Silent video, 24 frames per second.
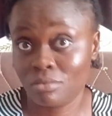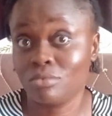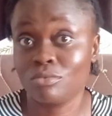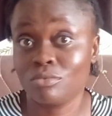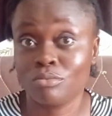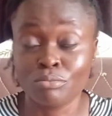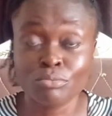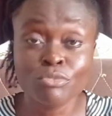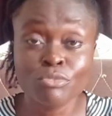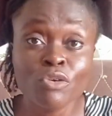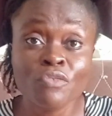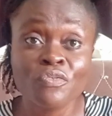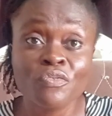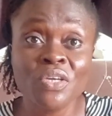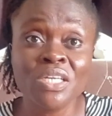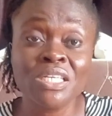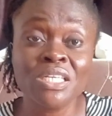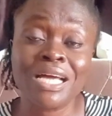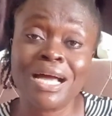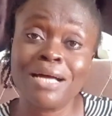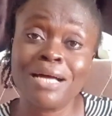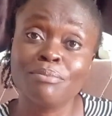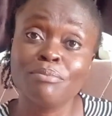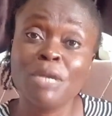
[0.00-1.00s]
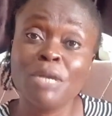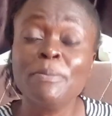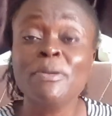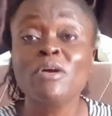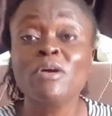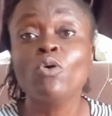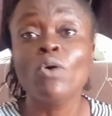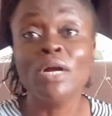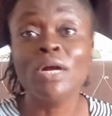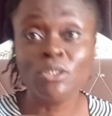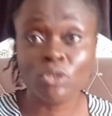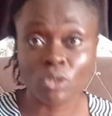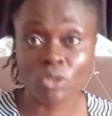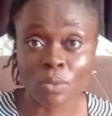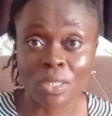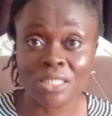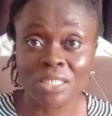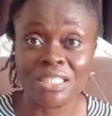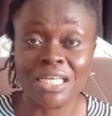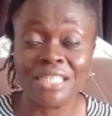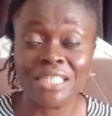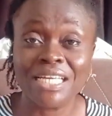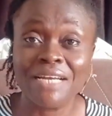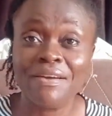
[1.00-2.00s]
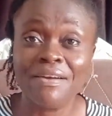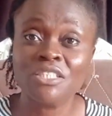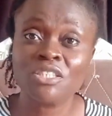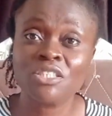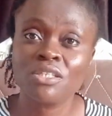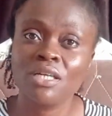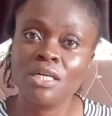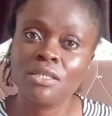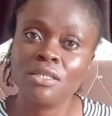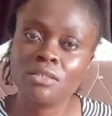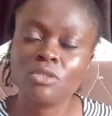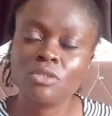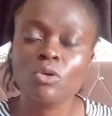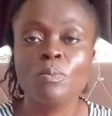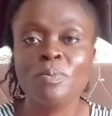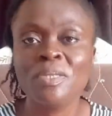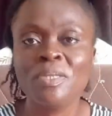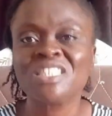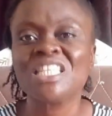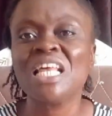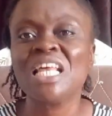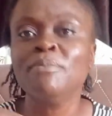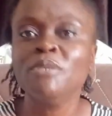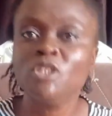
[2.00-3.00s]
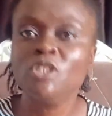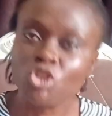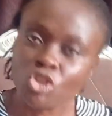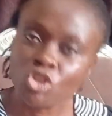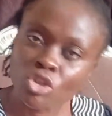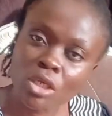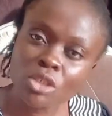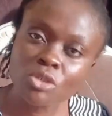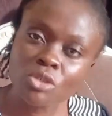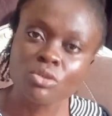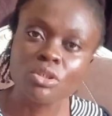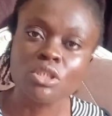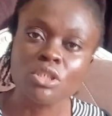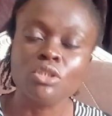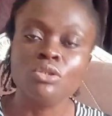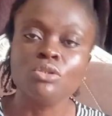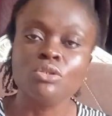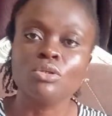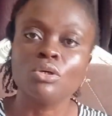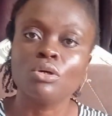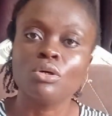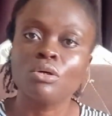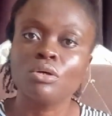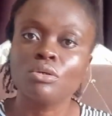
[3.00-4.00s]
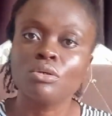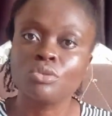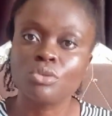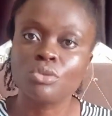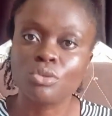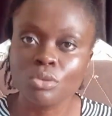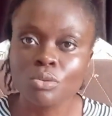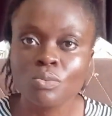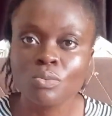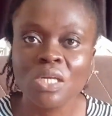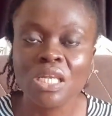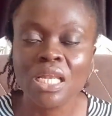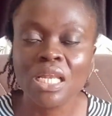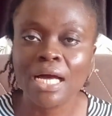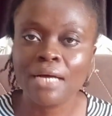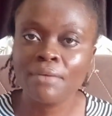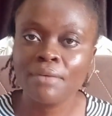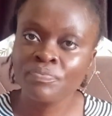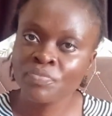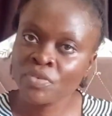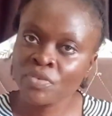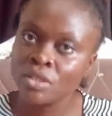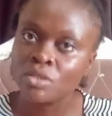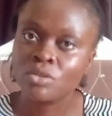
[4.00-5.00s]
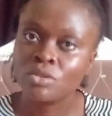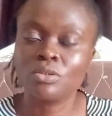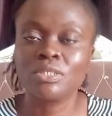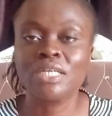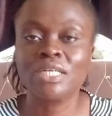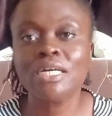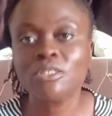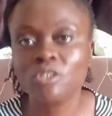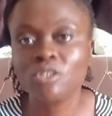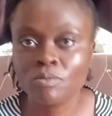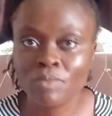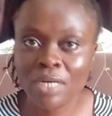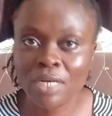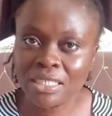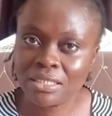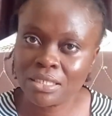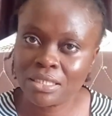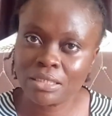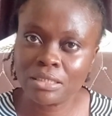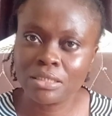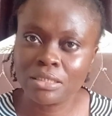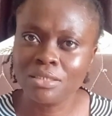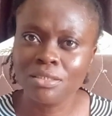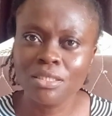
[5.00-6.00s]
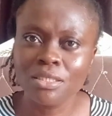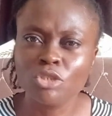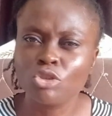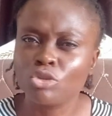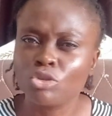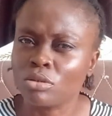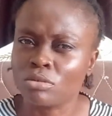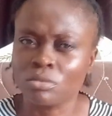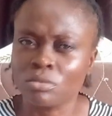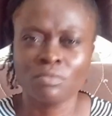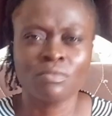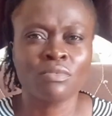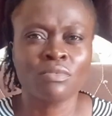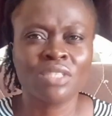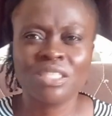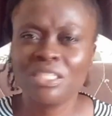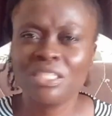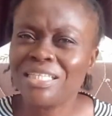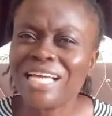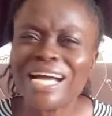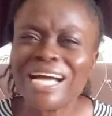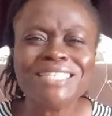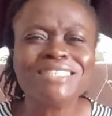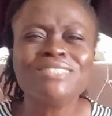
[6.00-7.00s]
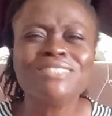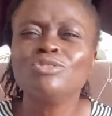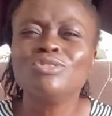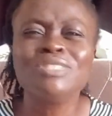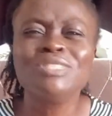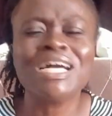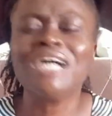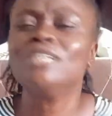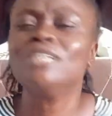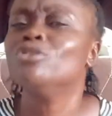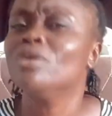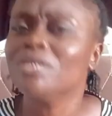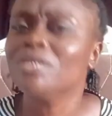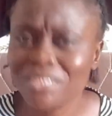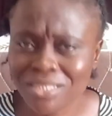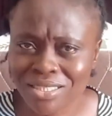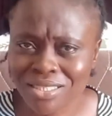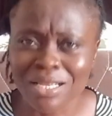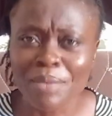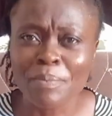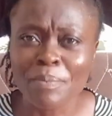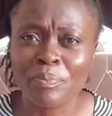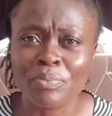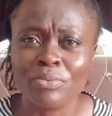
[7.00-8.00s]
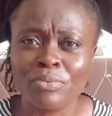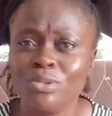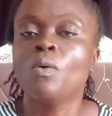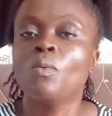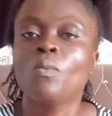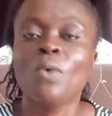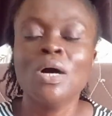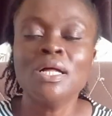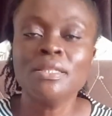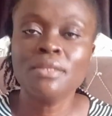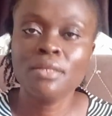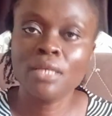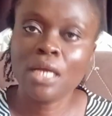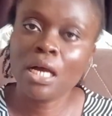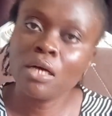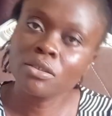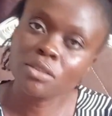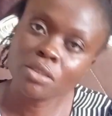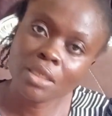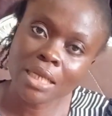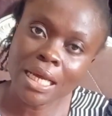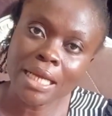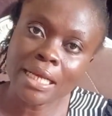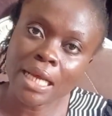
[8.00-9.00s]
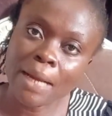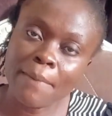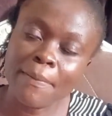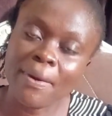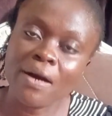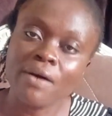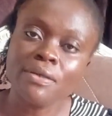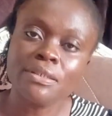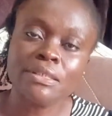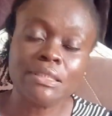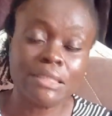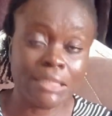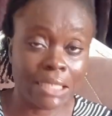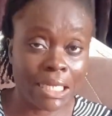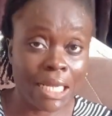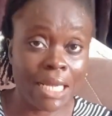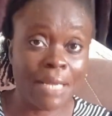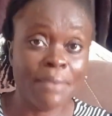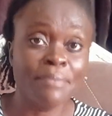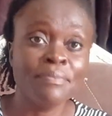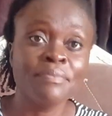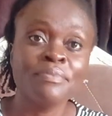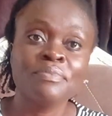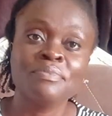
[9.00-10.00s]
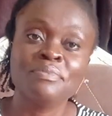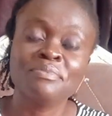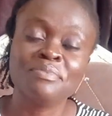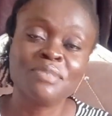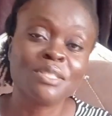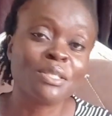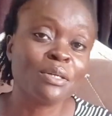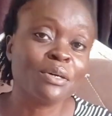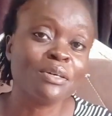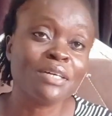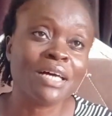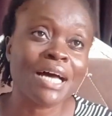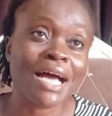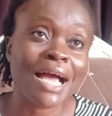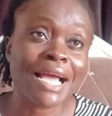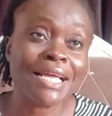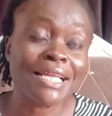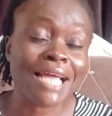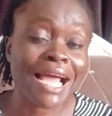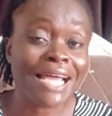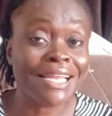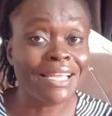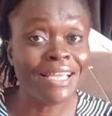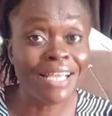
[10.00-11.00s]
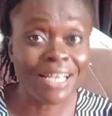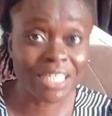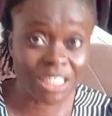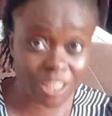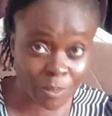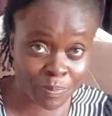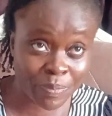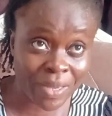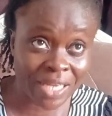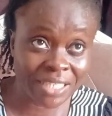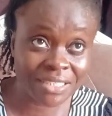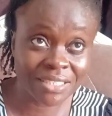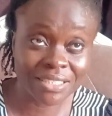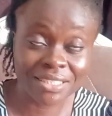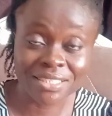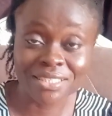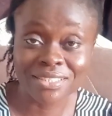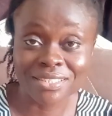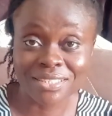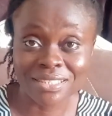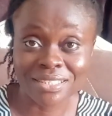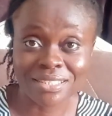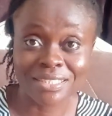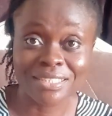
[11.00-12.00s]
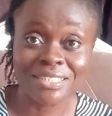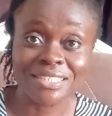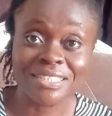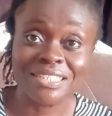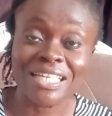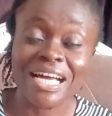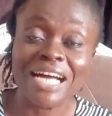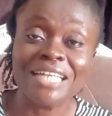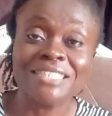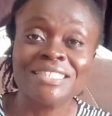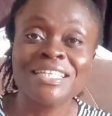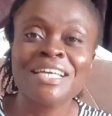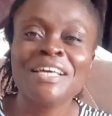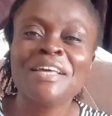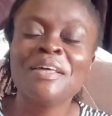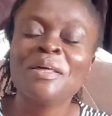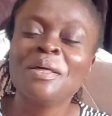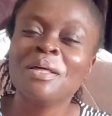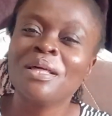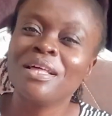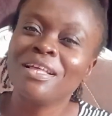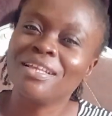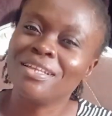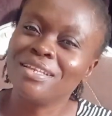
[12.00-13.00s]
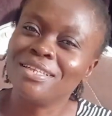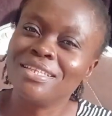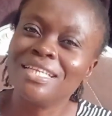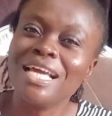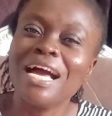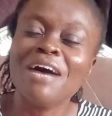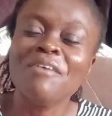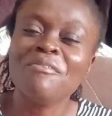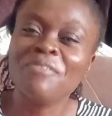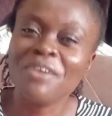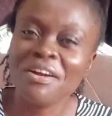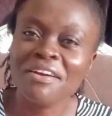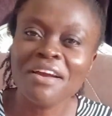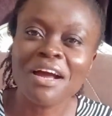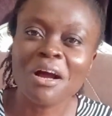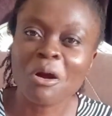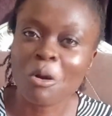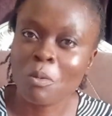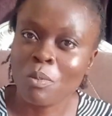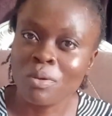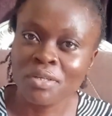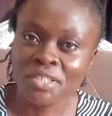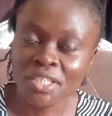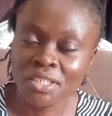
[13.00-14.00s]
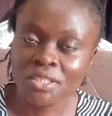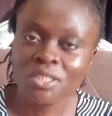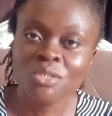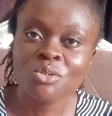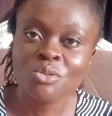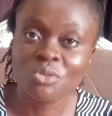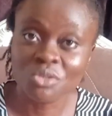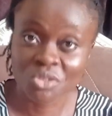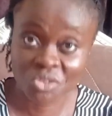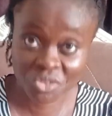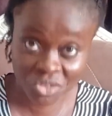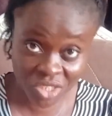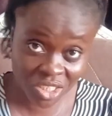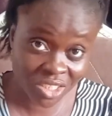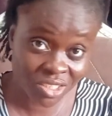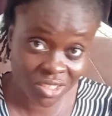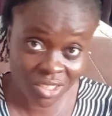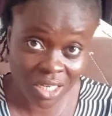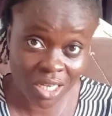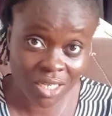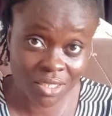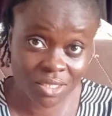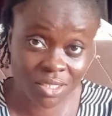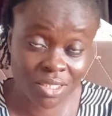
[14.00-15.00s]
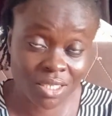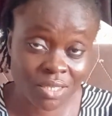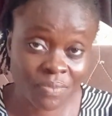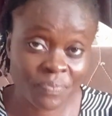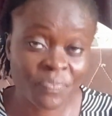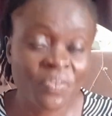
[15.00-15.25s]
moving and maybe going towards their direction and they say, oh, please let me join you in your two-wheeler to get to my destination. They are just simple. One thing I also like about them, because I didn't expect this, is that they are very accommodating to strangers.